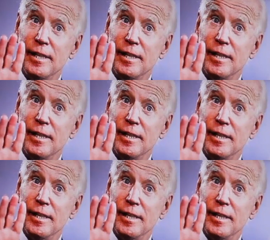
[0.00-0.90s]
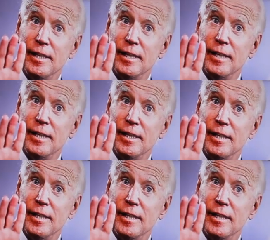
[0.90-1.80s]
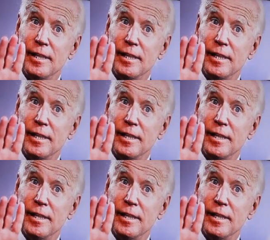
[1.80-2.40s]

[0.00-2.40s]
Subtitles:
The person shown says nothing.